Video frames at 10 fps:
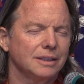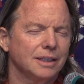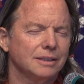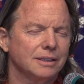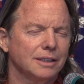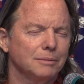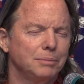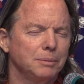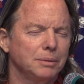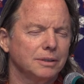that tell
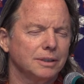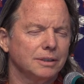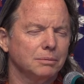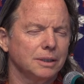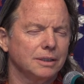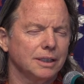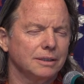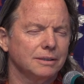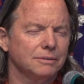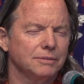people the sweet
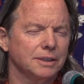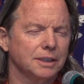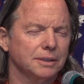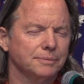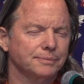things you're feeling.